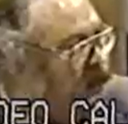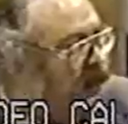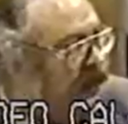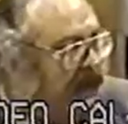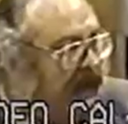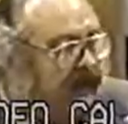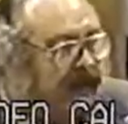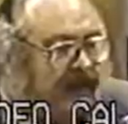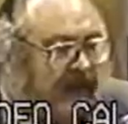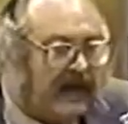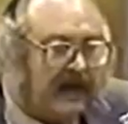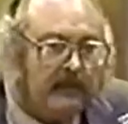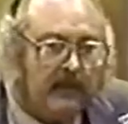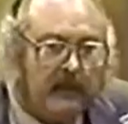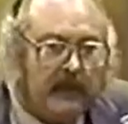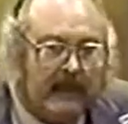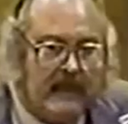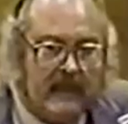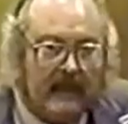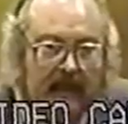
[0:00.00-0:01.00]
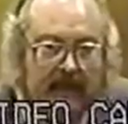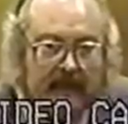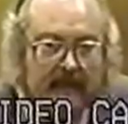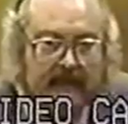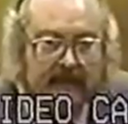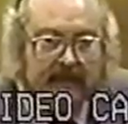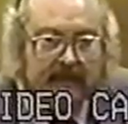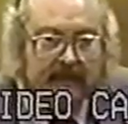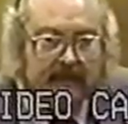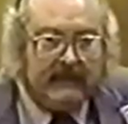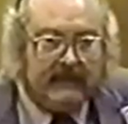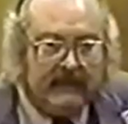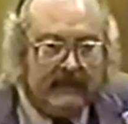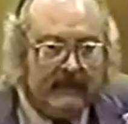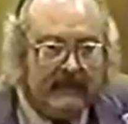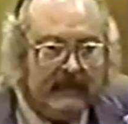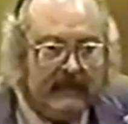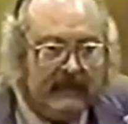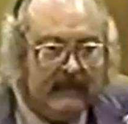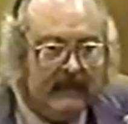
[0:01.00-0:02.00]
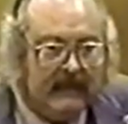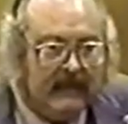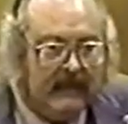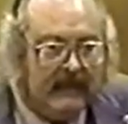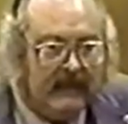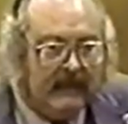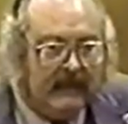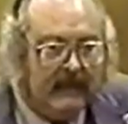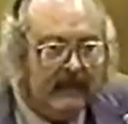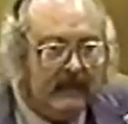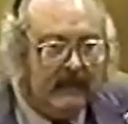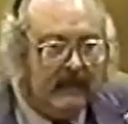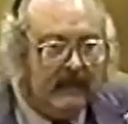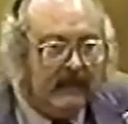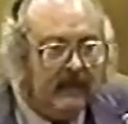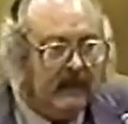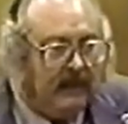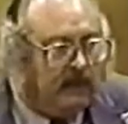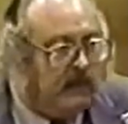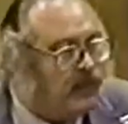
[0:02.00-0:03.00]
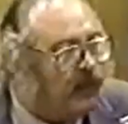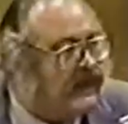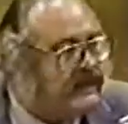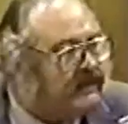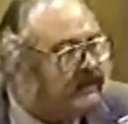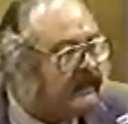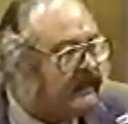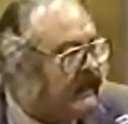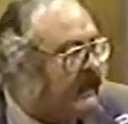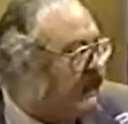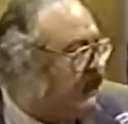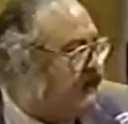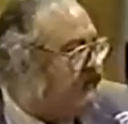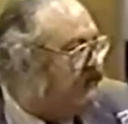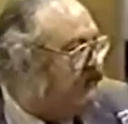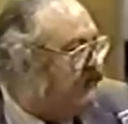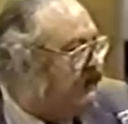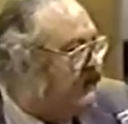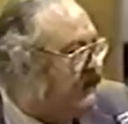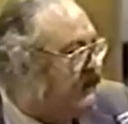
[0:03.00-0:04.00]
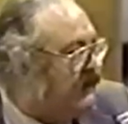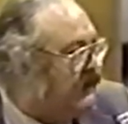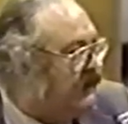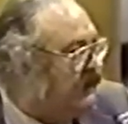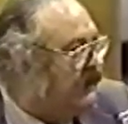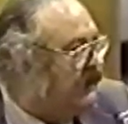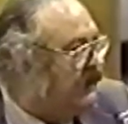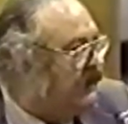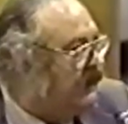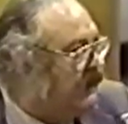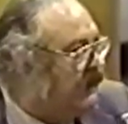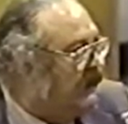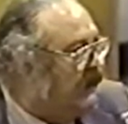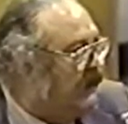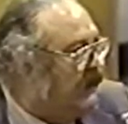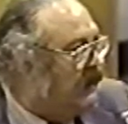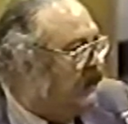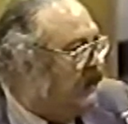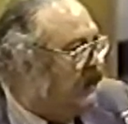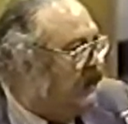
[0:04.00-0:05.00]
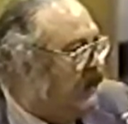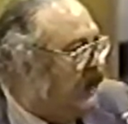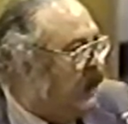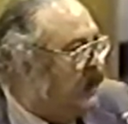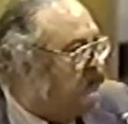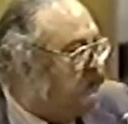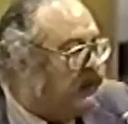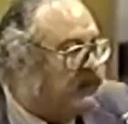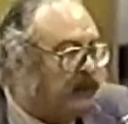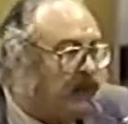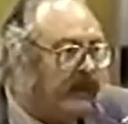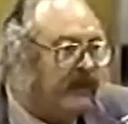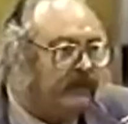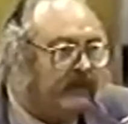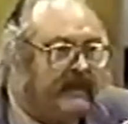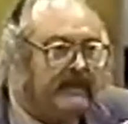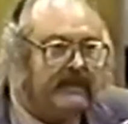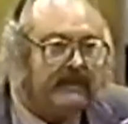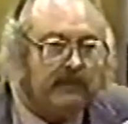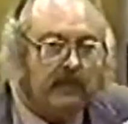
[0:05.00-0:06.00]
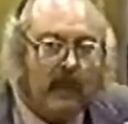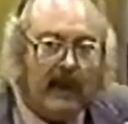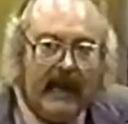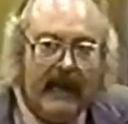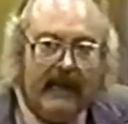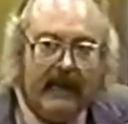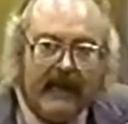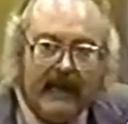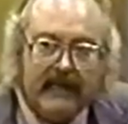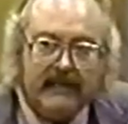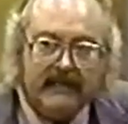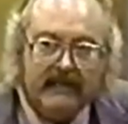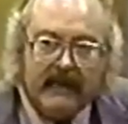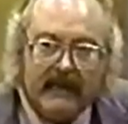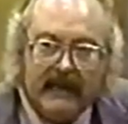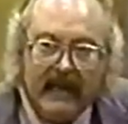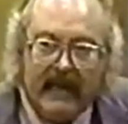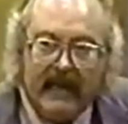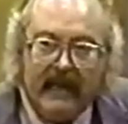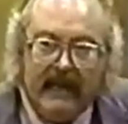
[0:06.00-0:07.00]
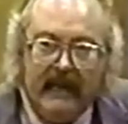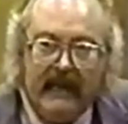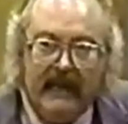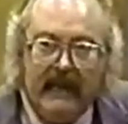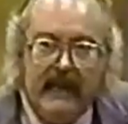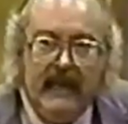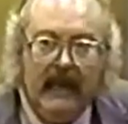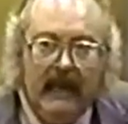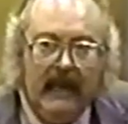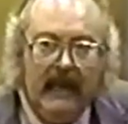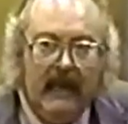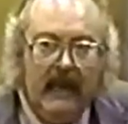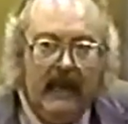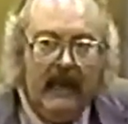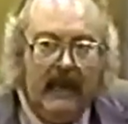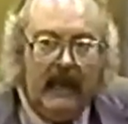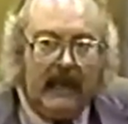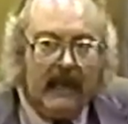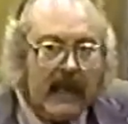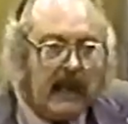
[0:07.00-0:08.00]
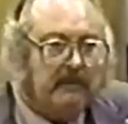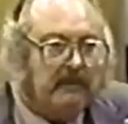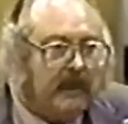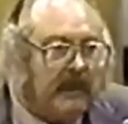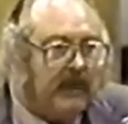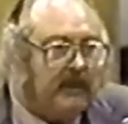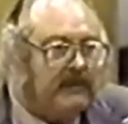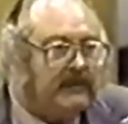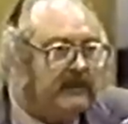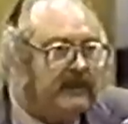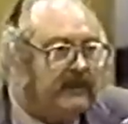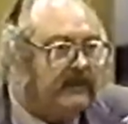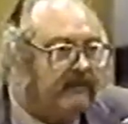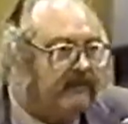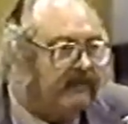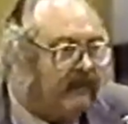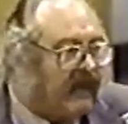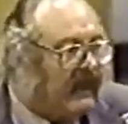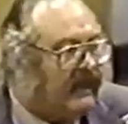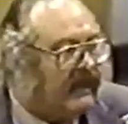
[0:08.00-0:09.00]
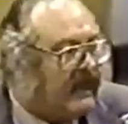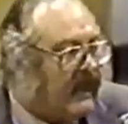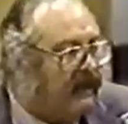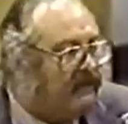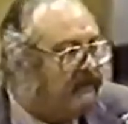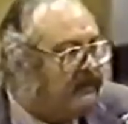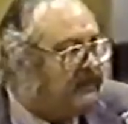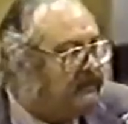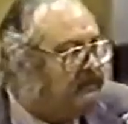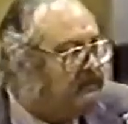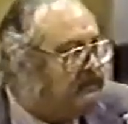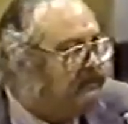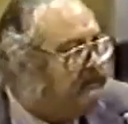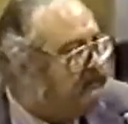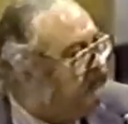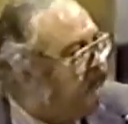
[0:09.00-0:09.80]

We're in that one lawsuit. One's enough. But one reason why our guests today come close to the front of the,